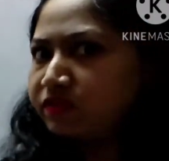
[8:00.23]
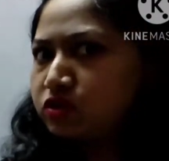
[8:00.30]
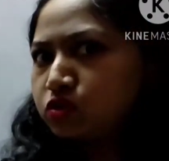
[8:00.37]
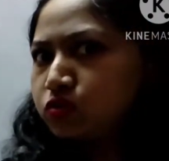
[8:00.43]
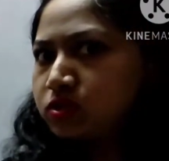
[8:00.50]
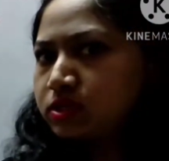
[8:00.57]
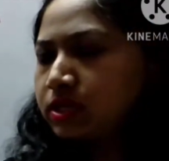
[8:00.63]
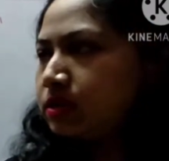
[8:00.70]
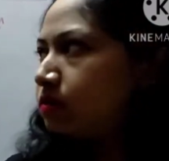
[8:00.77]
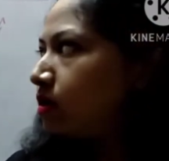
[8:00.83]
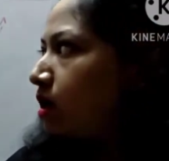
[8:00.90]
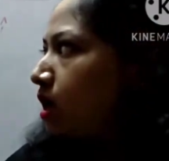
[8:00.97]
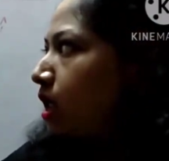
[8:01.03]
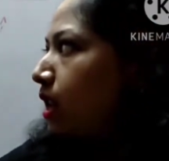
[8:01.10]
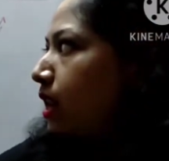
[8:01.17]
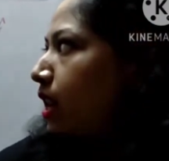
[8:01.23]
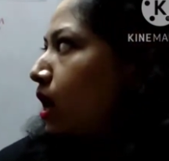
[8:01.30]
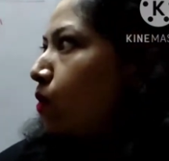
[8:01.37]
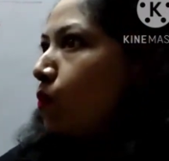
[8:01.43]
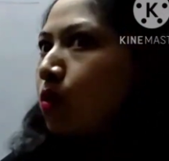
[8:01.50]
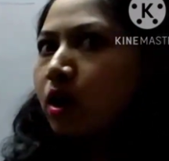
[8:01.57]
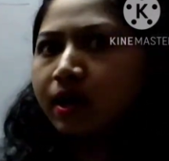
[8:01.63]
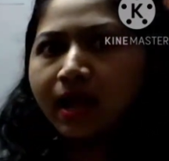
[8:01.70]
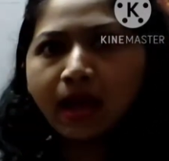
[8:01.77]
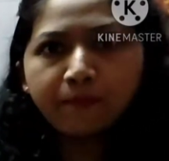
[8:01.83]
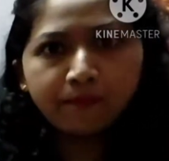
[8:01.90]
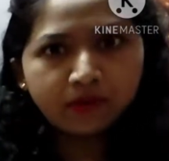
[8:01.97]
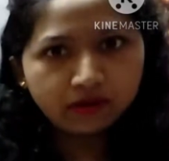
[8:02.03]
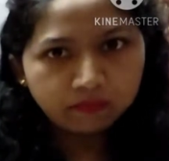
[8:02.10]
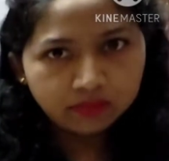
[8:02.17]
which you see. Now what
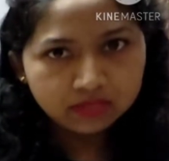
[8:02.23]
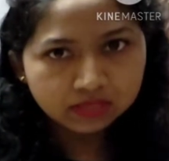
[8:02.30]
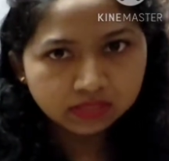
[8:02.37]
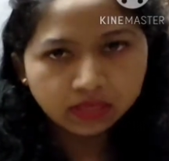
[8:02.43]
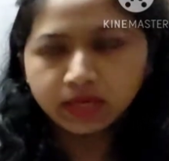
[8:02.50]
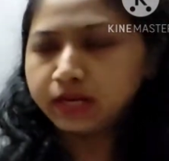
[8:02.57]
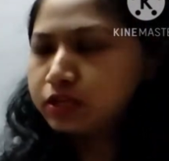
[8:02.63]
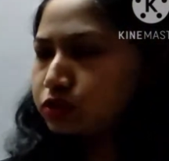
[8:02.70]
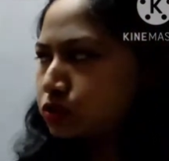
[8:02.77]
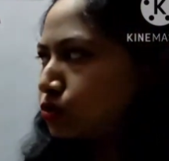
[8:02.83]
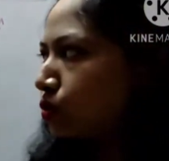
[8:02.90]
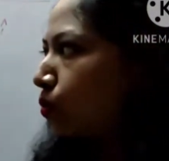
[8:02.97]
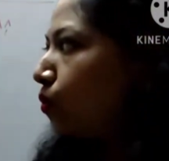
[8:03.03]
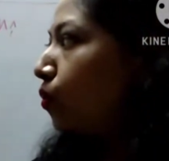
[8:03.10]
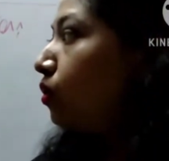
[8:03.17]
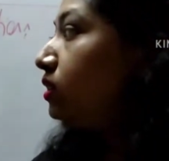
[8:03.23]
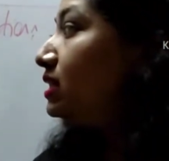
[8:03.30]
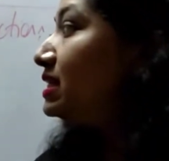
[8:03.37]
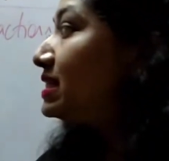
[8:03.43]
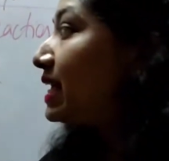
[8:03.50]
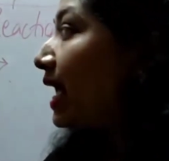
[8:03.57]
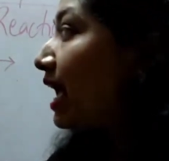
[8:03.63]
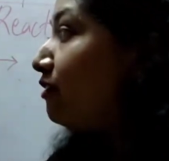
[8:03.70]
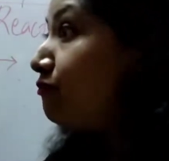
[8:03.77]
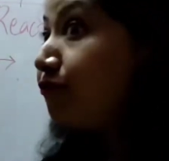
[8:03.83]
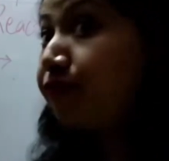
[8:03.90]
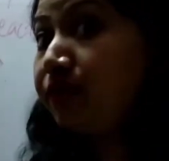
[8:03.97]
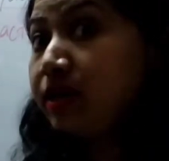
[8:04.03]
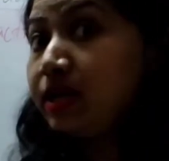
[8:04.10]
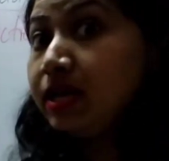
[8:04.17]
happened basically? So this
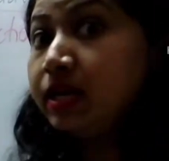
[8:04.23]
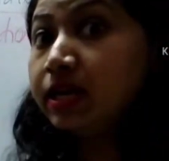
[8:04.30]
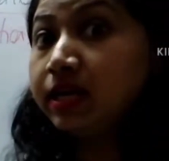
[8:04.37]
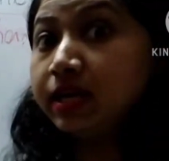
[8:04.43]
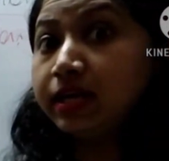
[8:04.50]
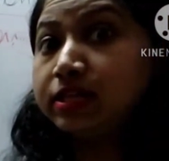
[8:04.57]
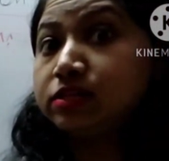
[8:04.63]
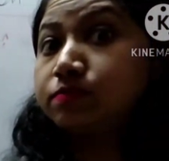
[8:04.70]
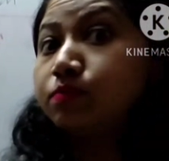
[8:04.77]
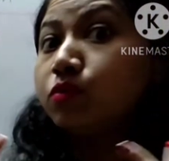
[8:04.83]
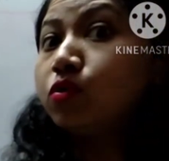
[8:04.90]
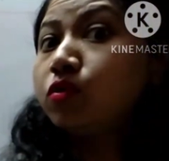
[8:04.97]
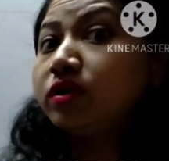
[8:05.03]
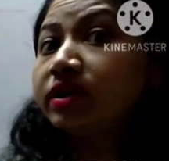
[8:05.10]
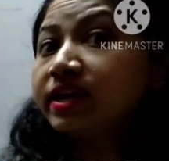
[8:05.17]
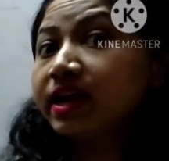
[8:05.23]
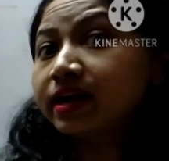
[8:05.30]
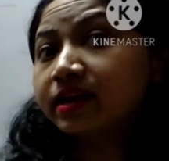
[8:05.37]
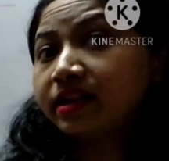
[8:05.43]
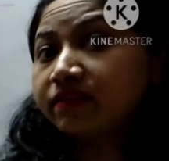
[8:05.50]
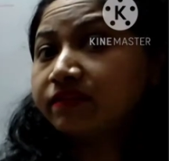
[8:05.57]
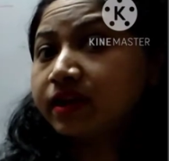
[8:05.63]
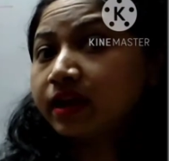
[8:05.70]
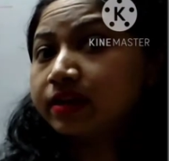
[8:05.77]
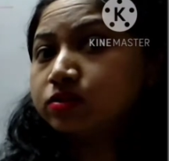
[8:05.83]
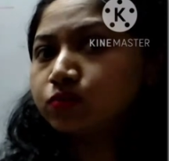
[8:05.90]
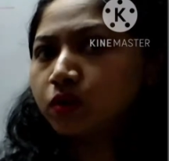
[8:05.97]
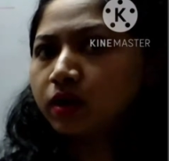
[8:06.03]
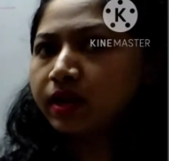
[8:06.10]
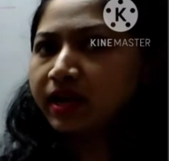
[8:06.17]
Fe is more reactive,
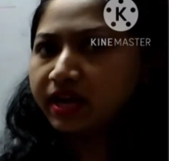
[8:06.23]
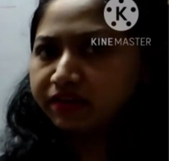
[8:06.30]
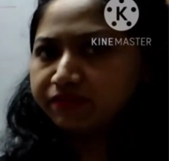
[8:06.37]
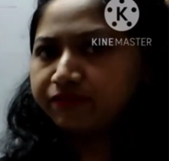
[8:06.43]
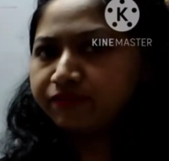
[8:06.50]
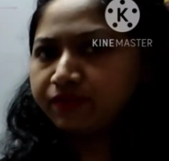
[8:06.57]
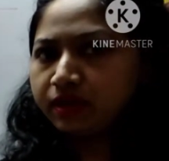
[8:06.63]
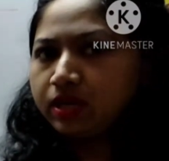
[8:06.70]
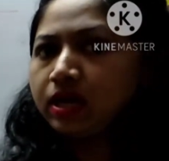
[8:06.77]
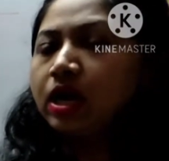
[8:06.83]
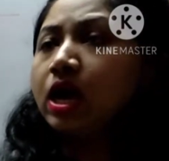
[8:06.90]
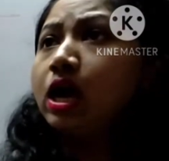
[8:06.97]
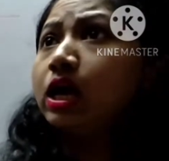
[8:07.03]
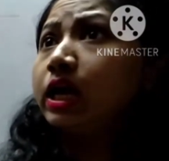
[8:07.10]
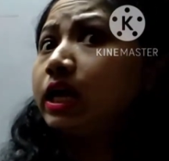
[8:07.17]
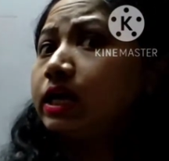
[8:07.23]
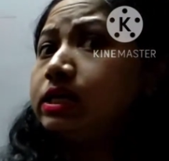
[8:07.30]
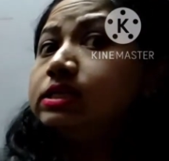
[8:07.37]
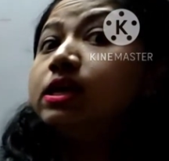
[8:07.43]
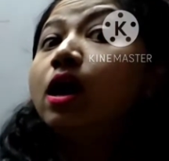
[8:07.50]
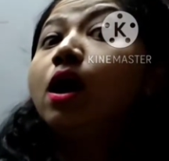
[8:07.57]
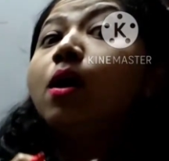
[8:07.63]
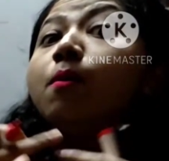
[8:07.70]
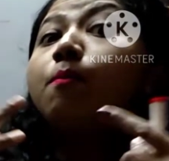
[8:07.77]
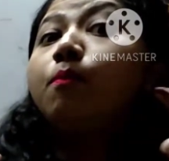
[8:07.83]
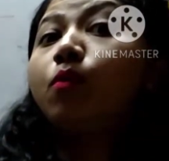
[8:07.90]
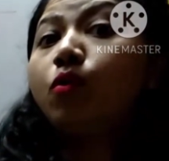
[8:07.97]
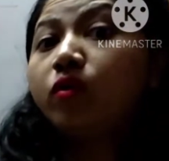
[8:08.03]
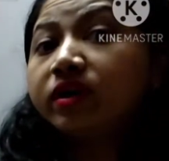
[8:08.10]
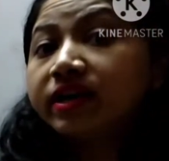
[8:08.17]
guys. What? Fe is
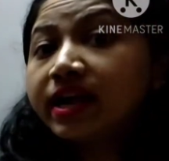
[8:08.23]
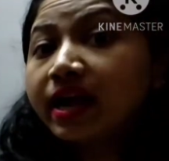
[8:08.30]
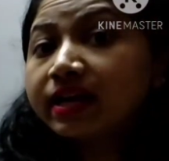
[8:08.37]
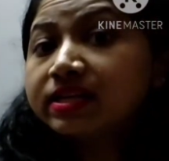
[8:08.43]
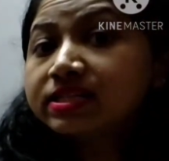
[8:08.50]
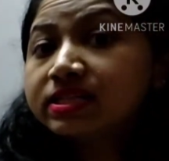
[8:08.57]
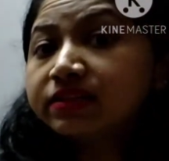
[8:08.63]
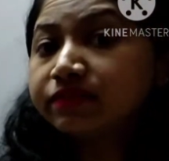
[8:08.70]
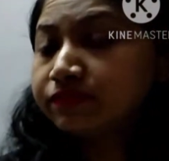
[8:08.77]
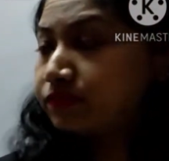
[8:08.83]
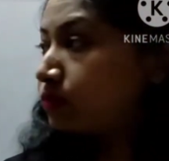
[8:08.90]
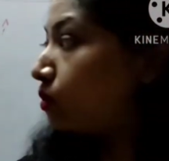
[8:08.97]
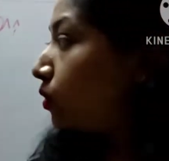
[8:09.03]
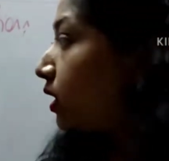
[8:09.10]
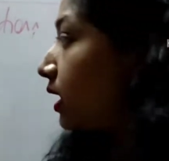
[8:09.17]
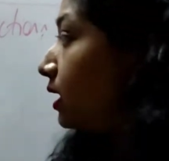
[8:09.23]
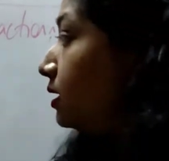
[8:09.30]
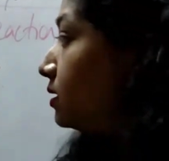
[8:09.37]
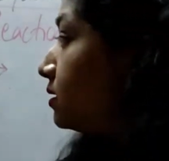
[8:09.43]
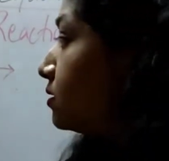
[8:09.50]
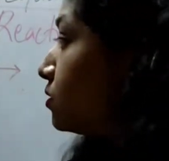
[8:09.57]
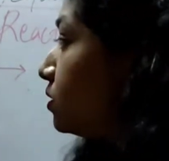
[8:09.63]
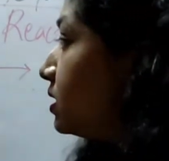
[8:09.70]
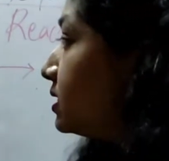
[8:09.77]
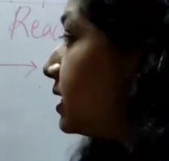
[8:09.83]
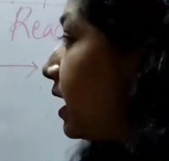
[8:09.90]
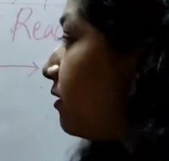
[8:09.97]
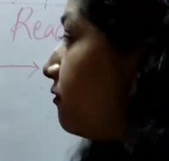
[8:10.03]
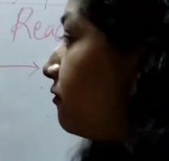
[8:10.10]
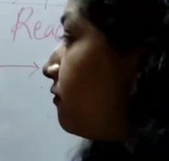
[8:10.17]
more reactive. Okay, so this
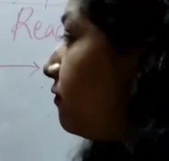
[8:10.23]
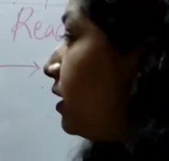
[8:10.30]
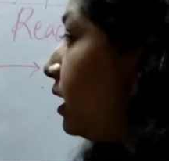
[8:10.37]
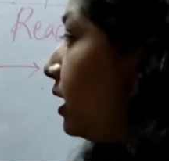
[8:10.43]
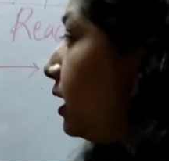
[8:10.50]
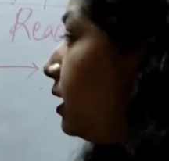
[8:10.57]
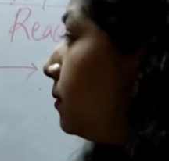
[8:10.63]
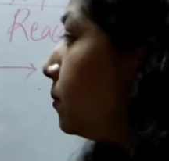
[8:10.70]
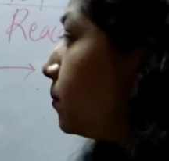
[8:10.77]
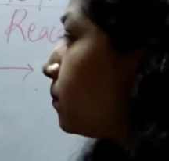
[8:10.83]
Fe